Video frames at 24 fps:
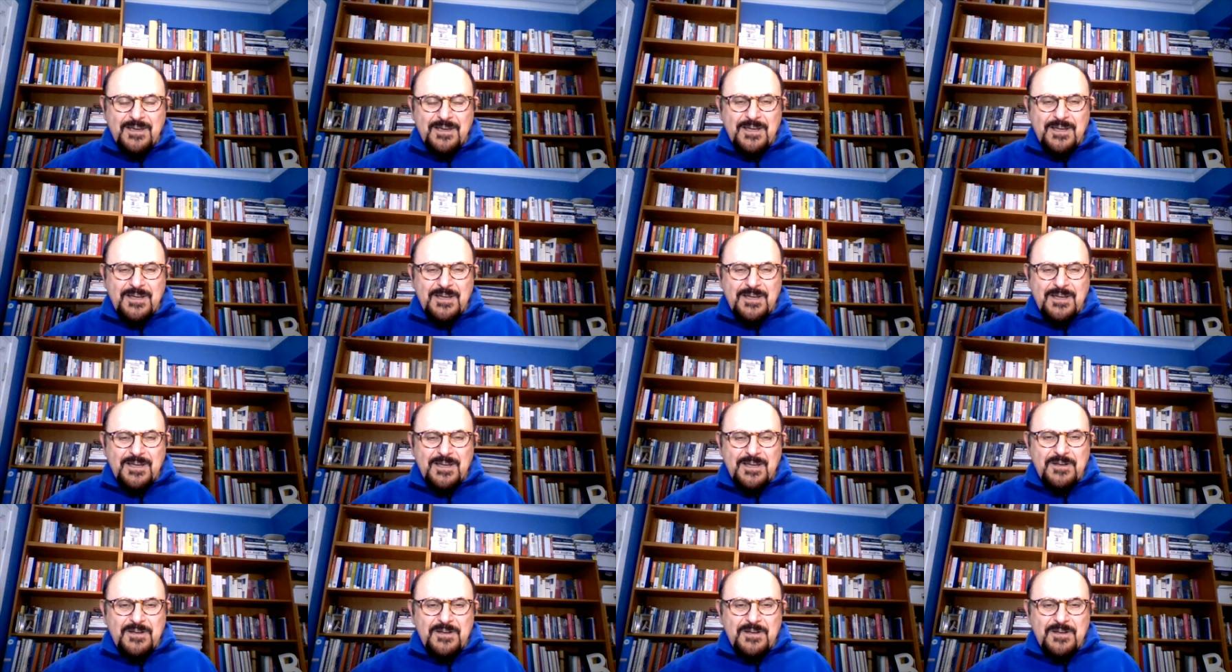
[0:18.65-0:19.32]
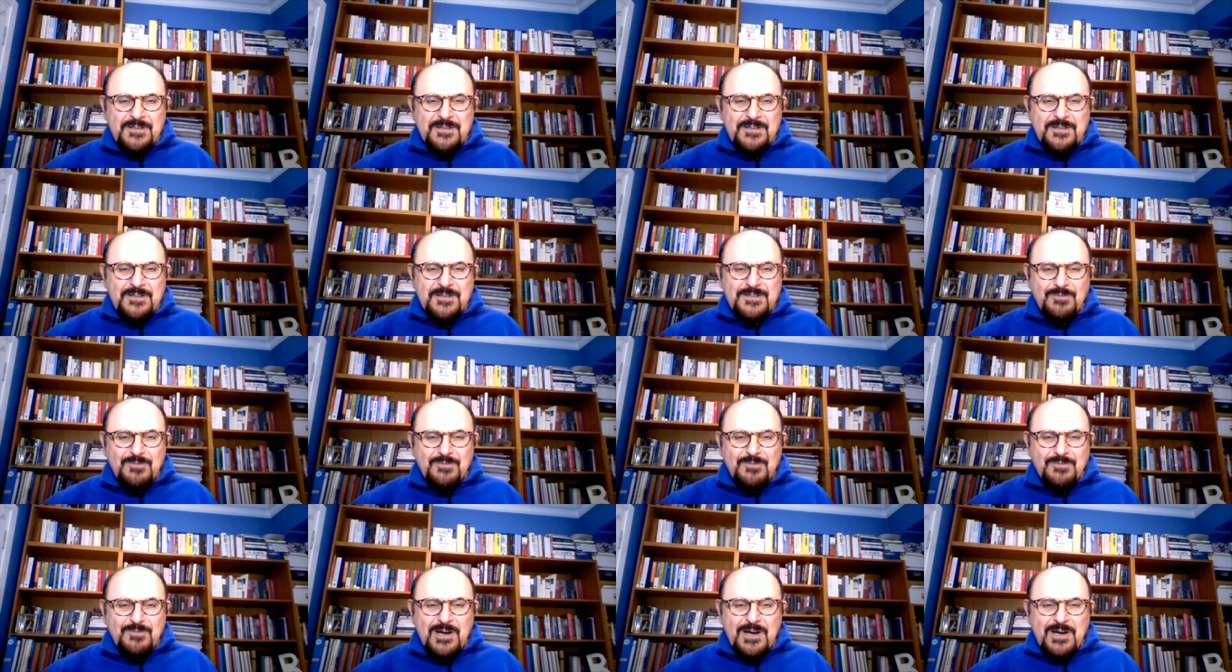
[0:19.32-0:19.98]
Very small
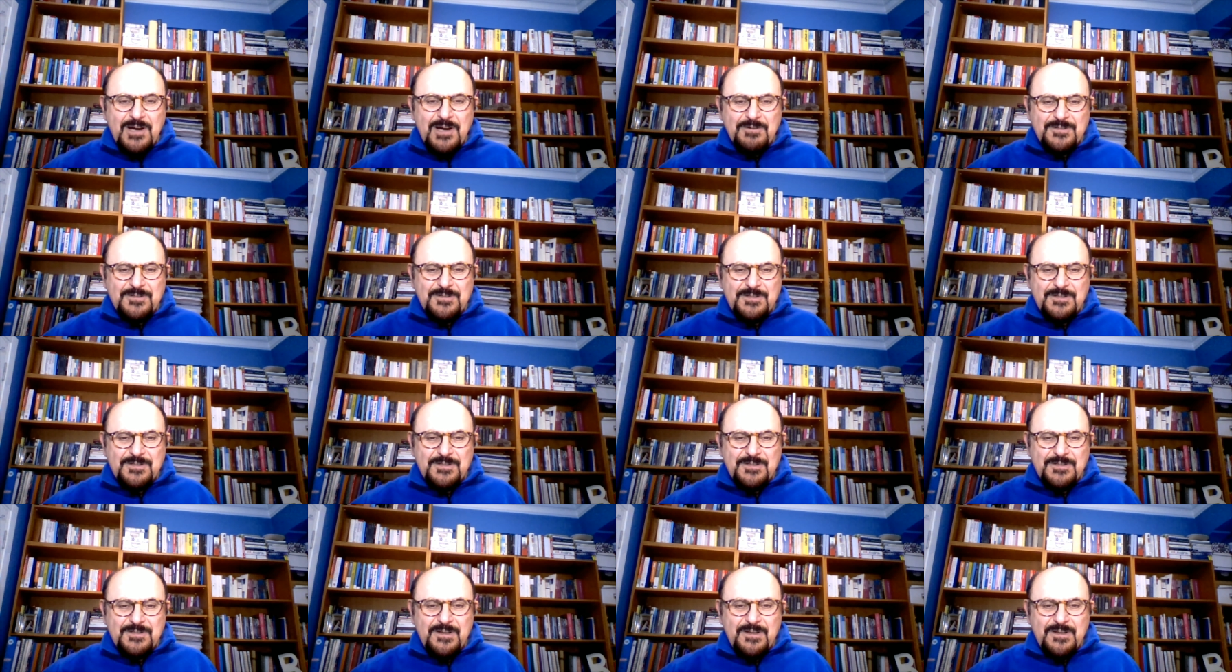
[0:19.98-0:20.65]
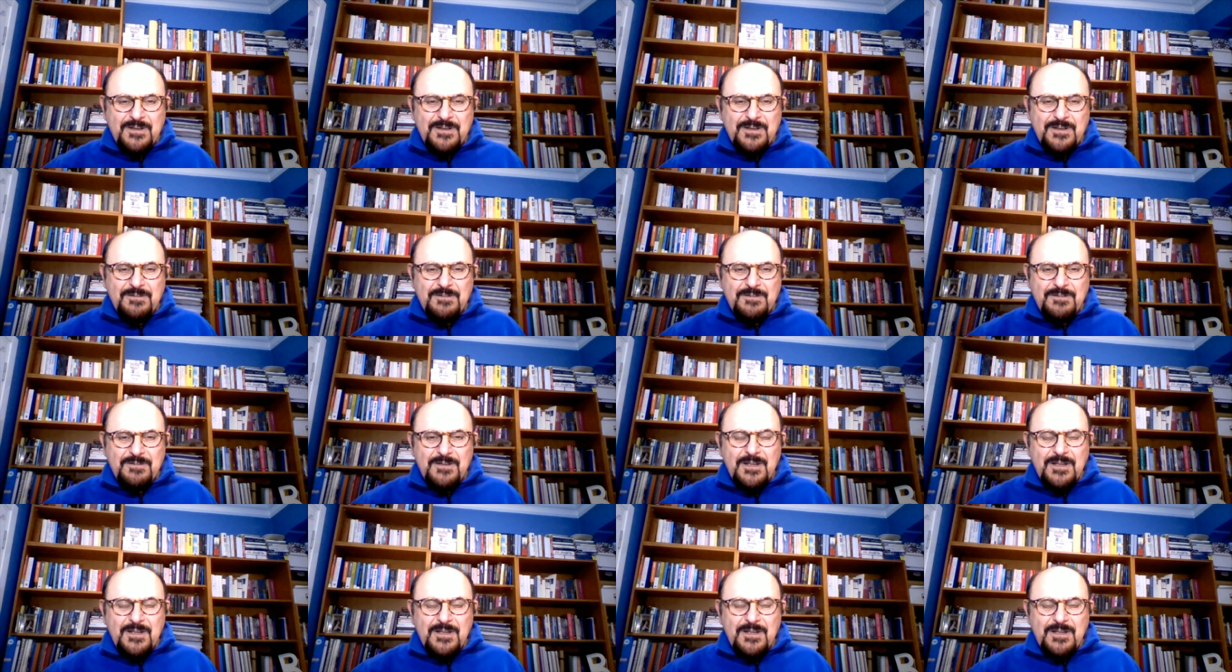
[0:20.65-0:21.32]
hours, very
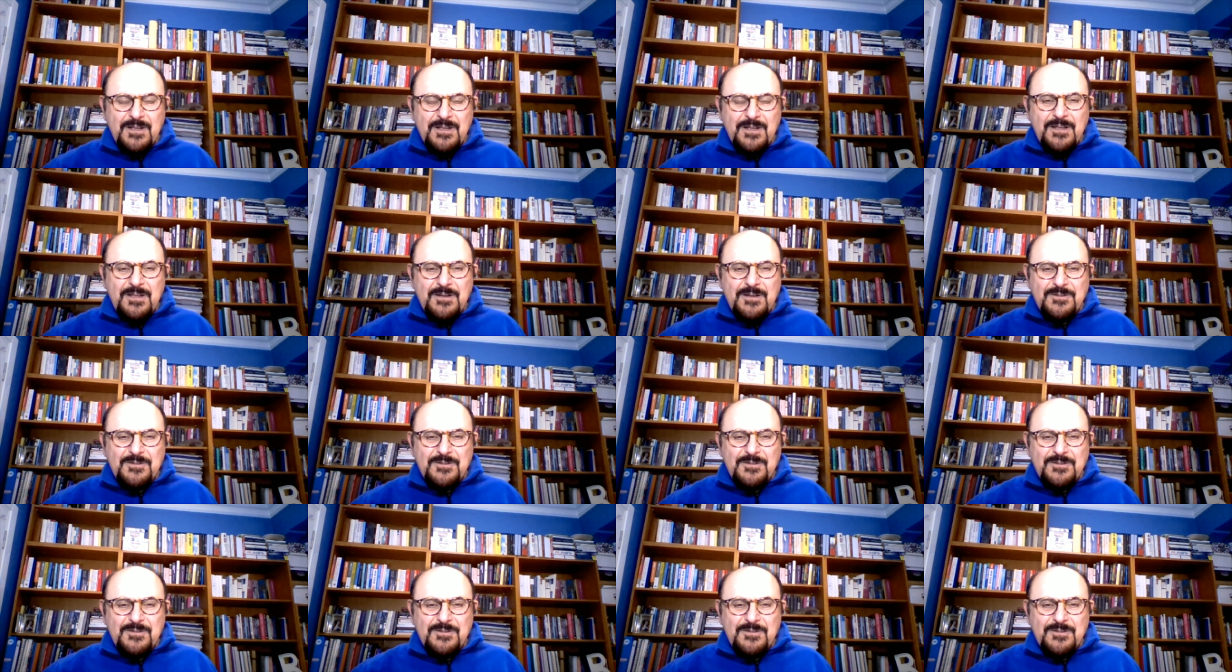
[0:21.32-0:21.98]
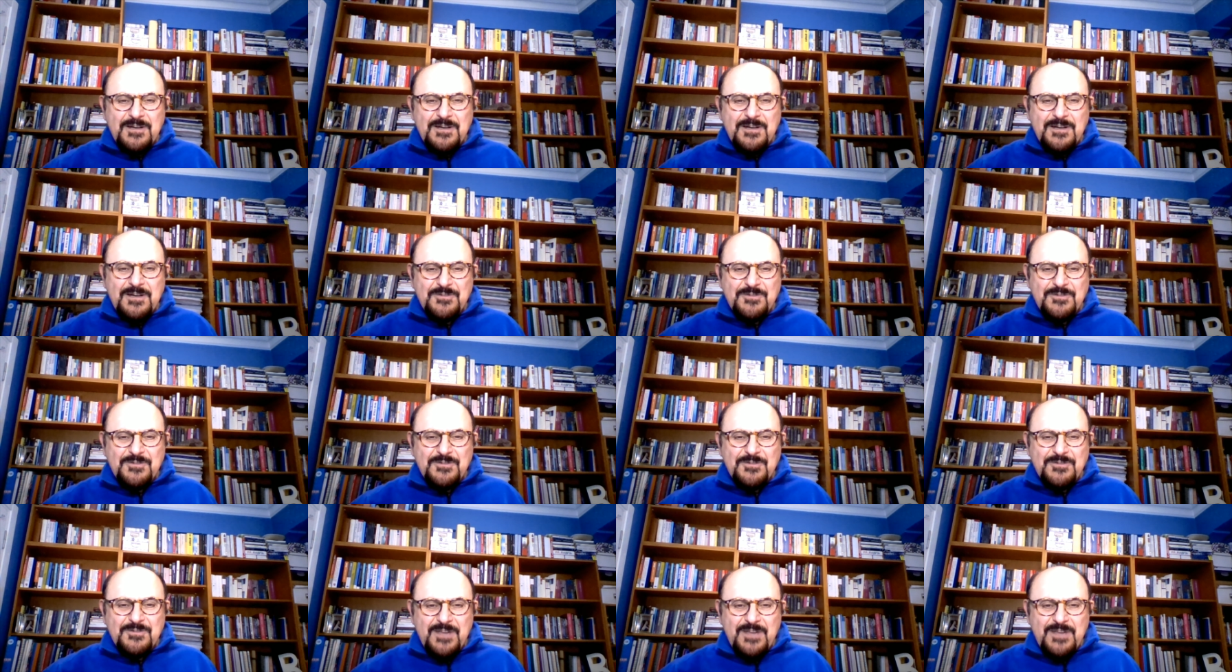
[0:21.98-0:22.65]
little hours of the
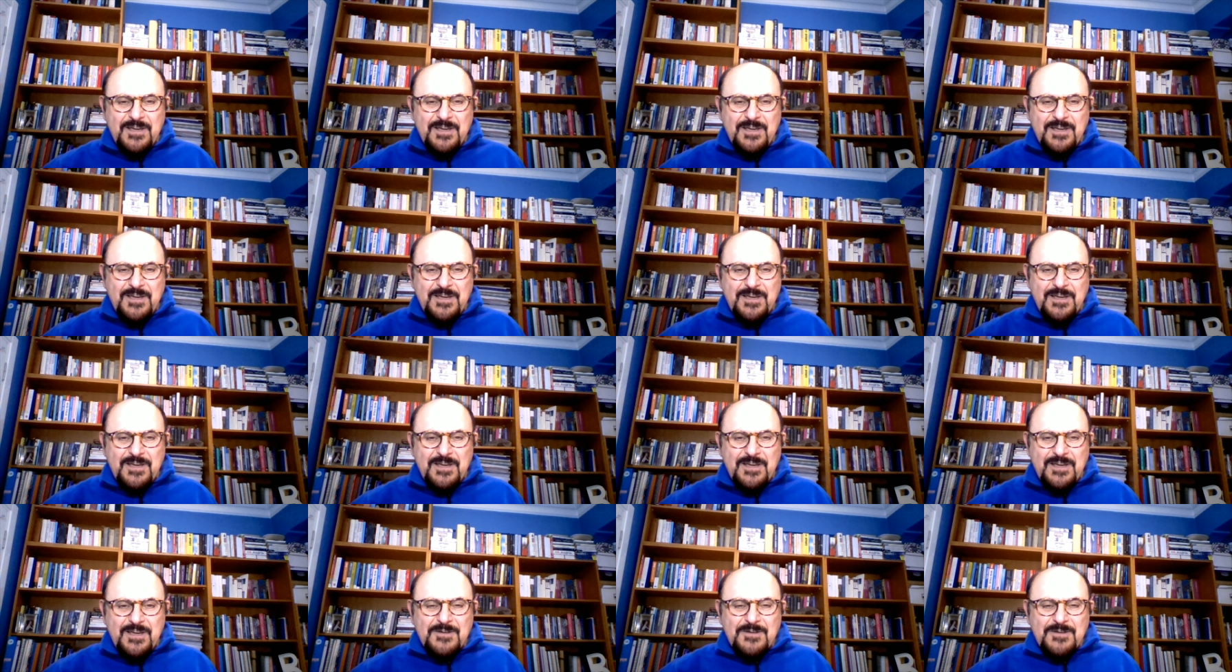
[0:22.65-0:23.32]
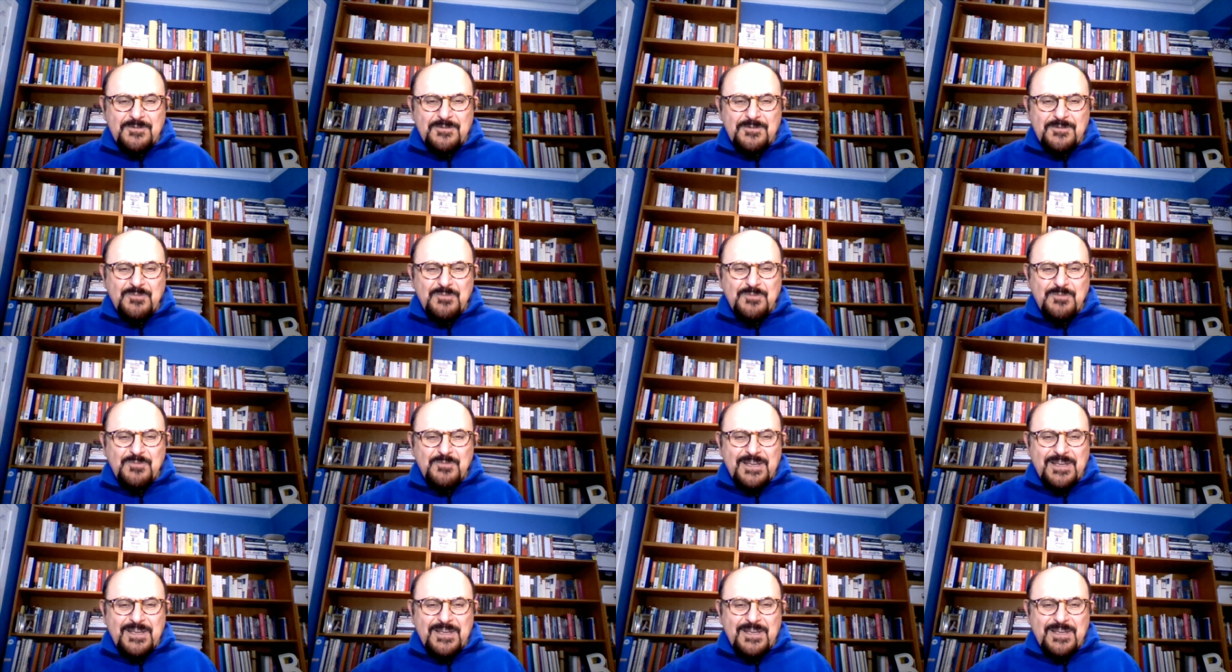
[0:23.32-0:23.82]
day. Good morning.